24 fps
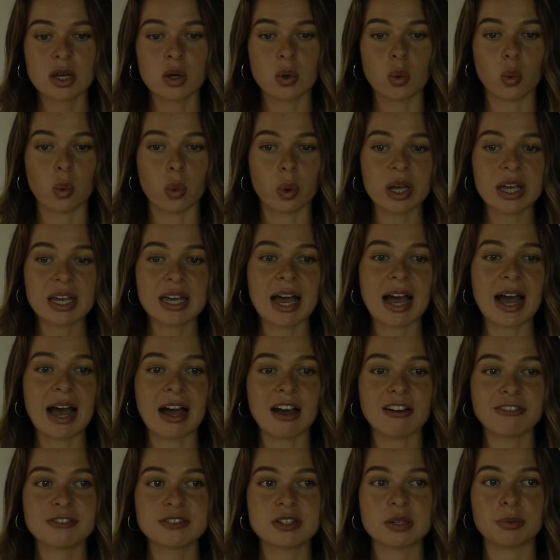we
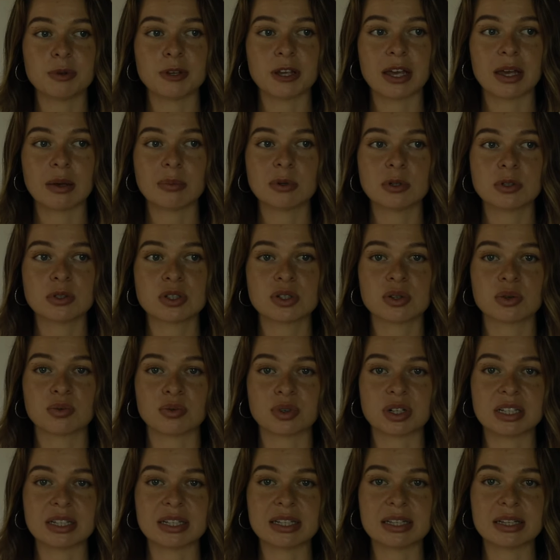have to be able to
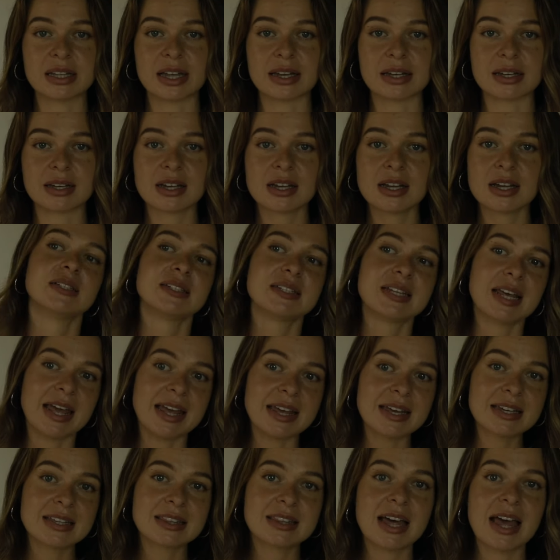really like
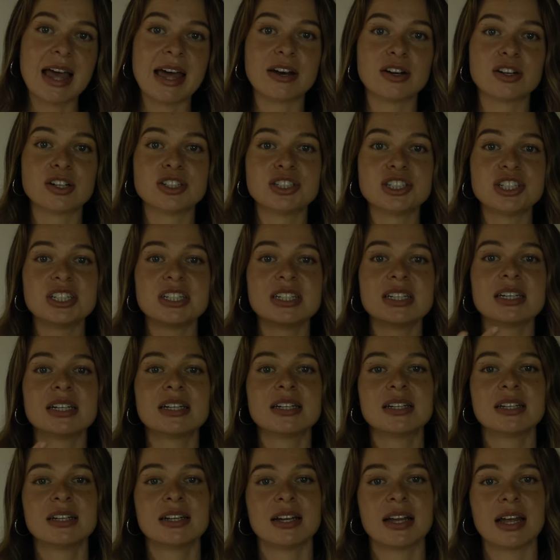take the energy
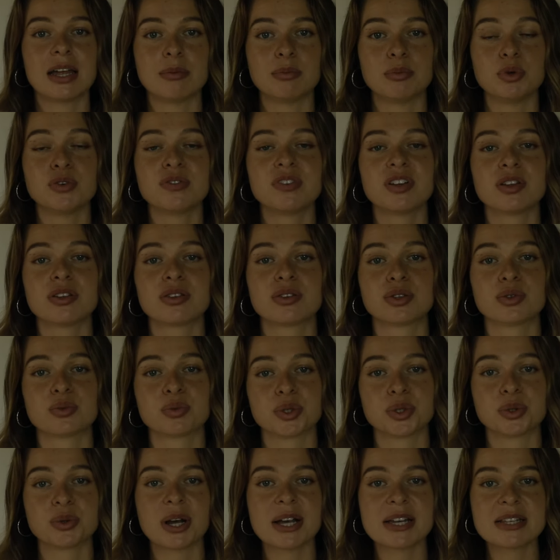and move it
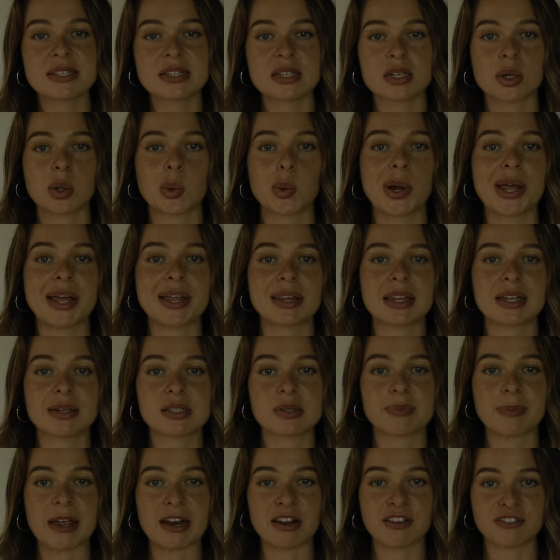through us in a way
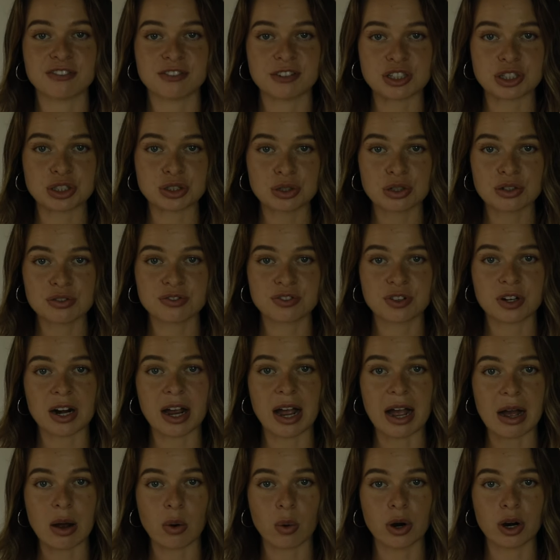that's beneficial for
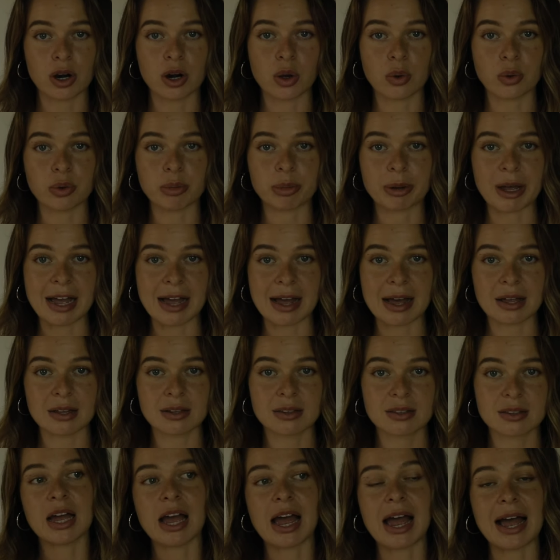our own
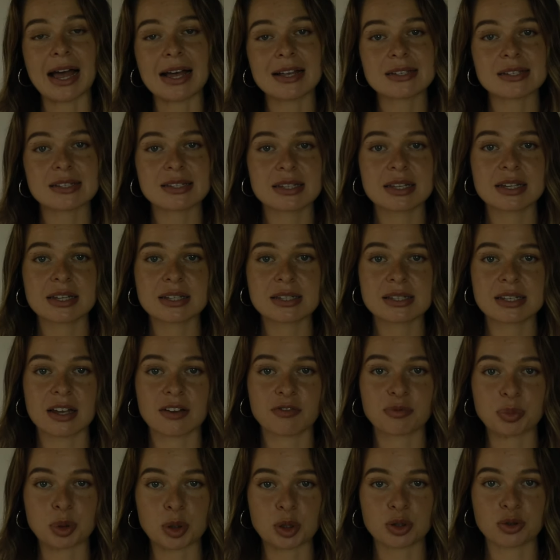path as things
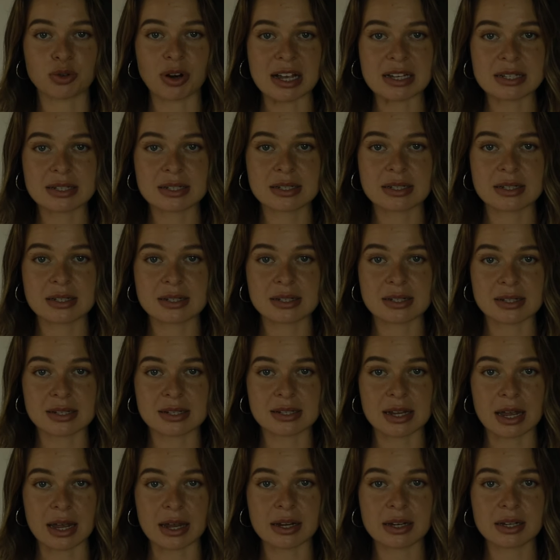have progressed in
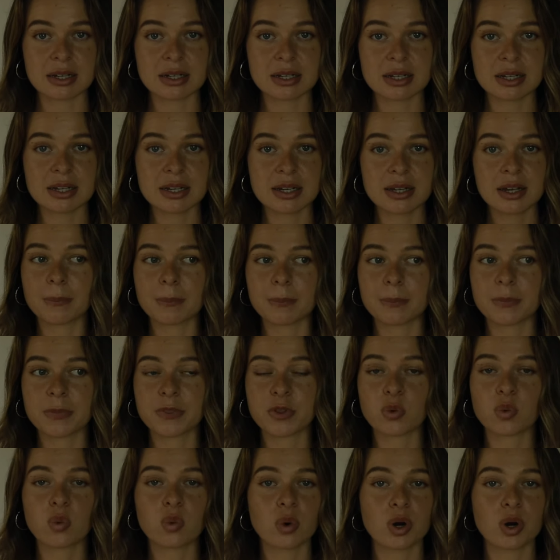society, the